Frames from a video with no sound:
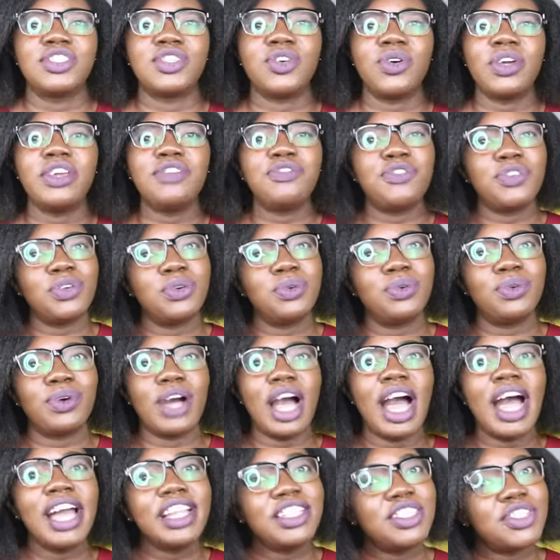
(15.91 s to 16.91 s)
So if you
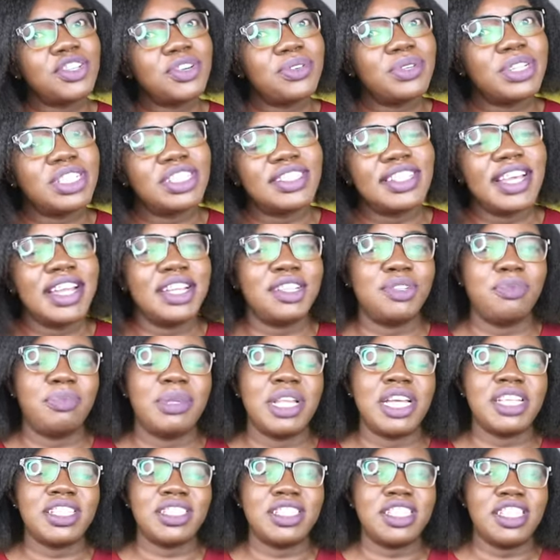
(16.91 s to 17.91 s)
add your research
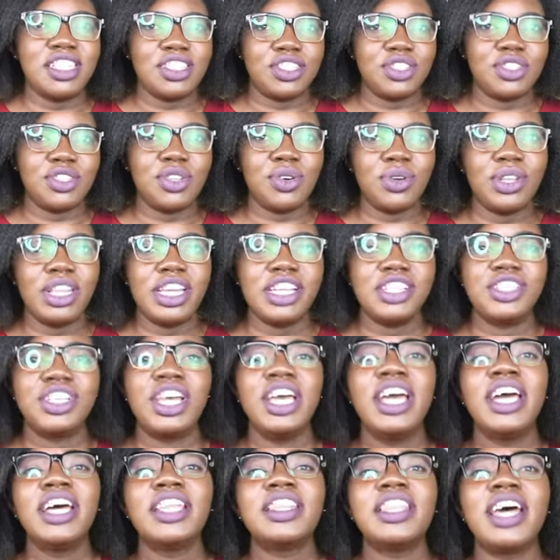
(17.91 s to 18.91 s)
plus this knowledge,
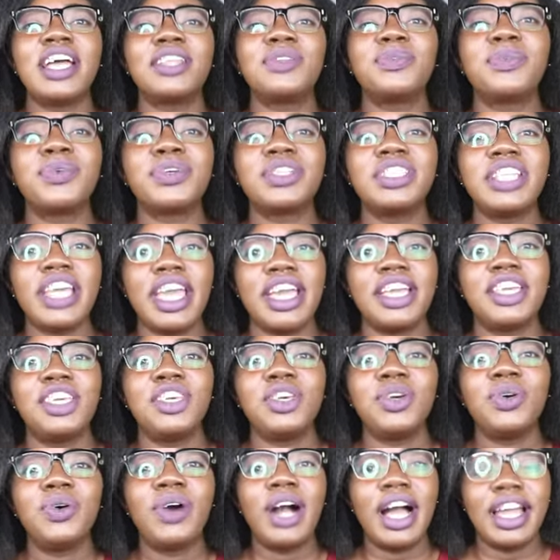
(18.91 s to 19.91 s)
that will take
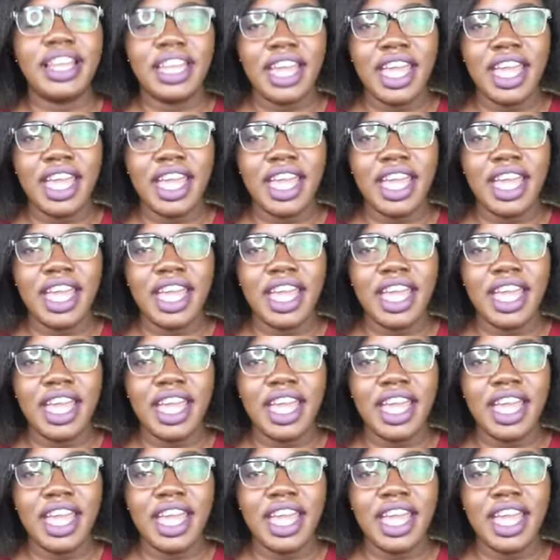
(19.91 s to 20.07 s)
you an